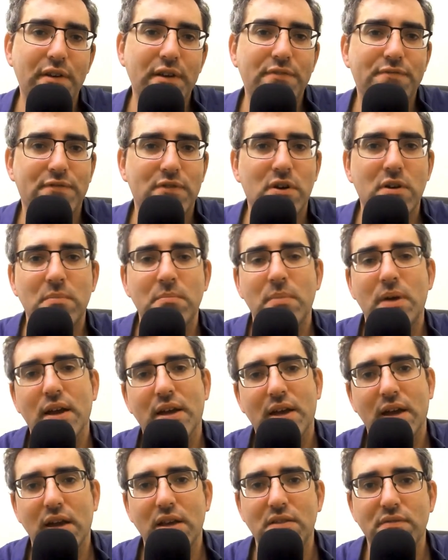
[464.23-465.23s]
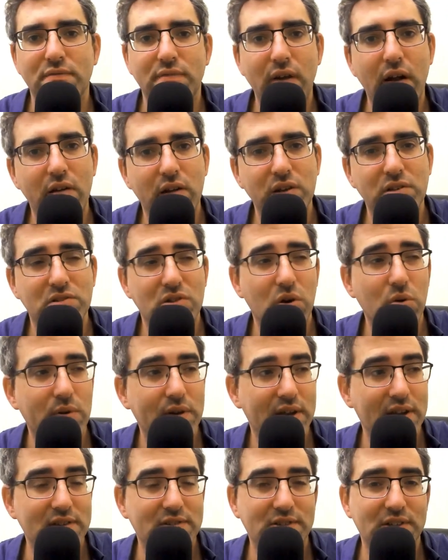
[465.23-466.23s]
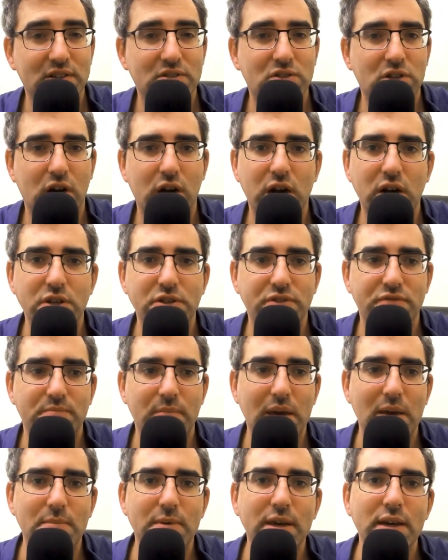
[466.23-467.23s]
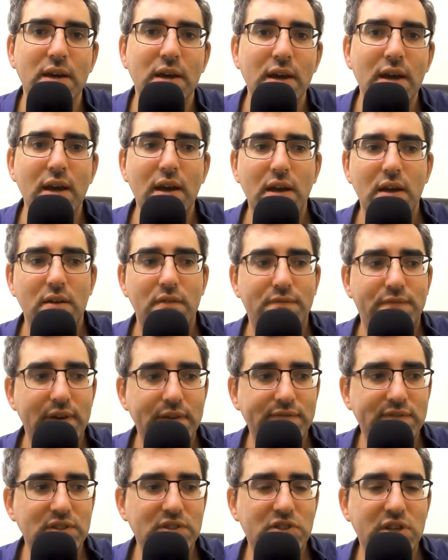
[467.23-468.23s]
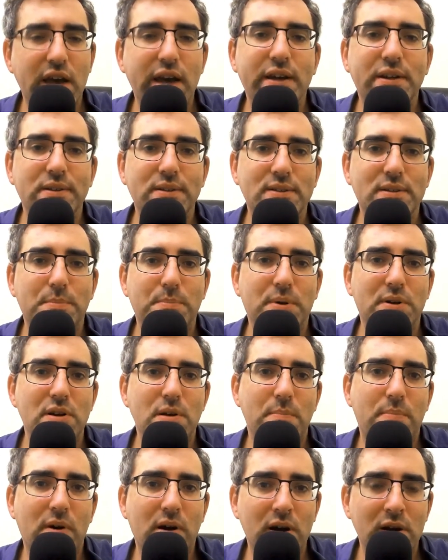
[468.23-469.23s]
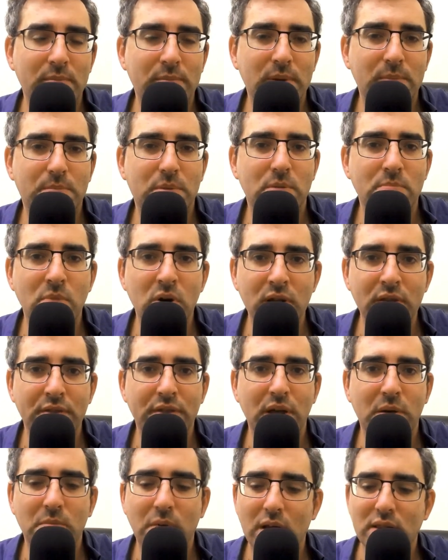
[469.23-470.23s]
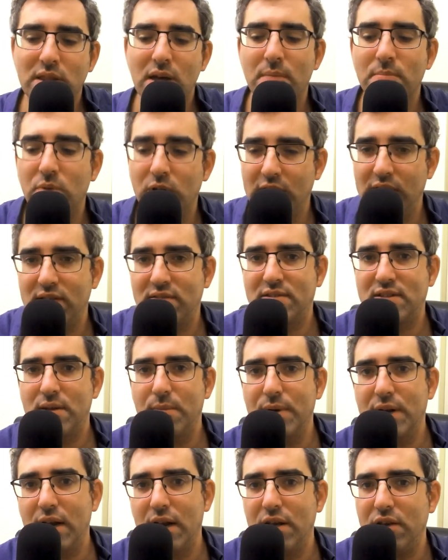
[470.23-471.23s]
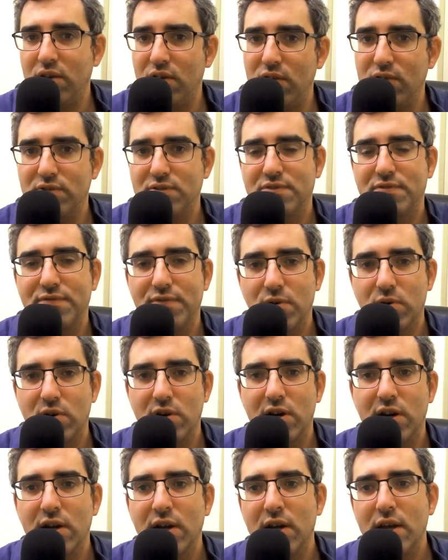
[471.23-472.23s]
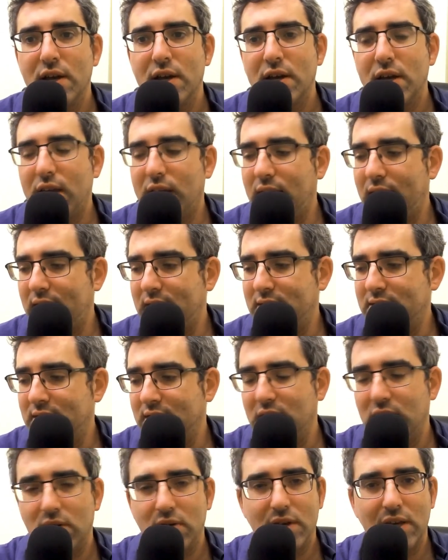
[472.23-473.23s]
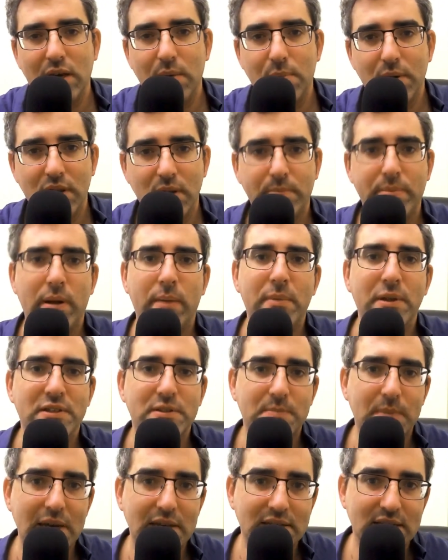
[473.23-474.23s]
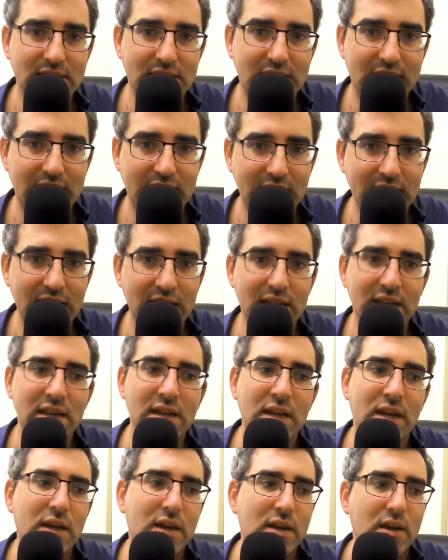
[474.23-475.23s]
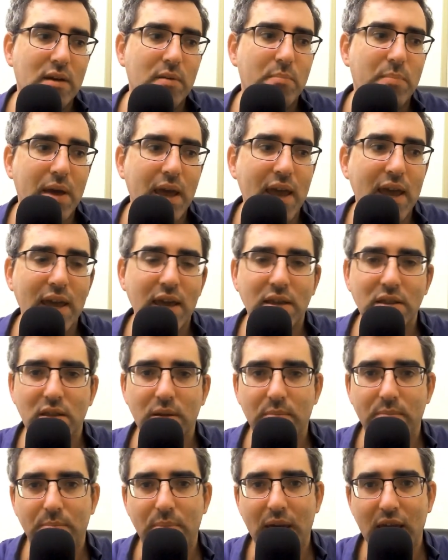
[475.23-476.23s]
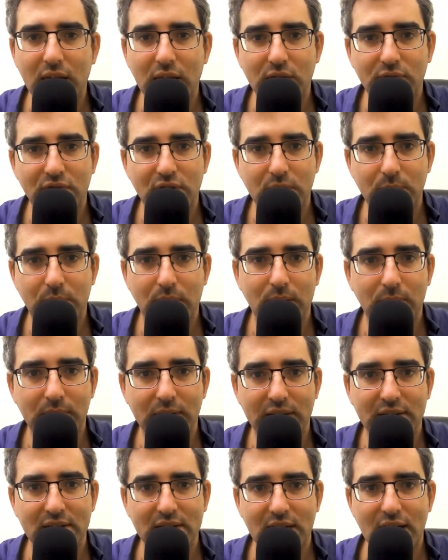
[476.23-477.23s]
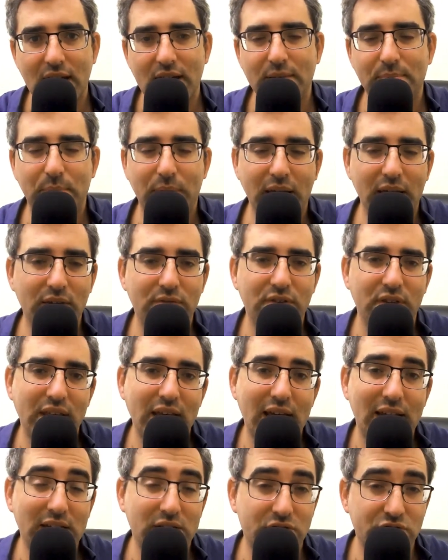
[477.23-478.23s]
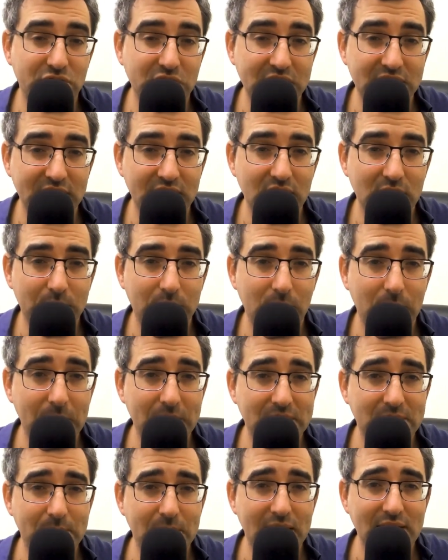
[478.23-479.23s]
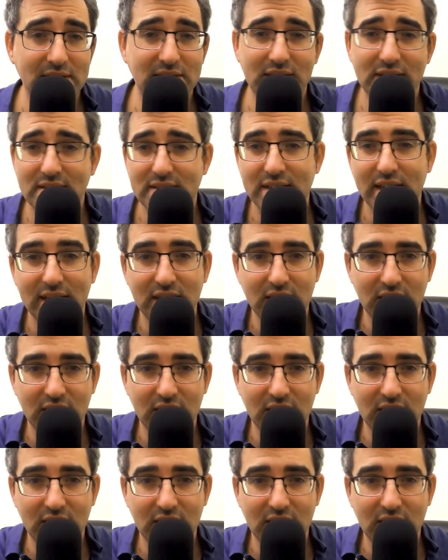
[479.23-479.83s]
from a kind of very tokenistic charge of maybe 50 shekels per apartment per month, and what that money is typically used for is, you know, keeping the public spaces clean, paying for the electricity in the public spaces, like the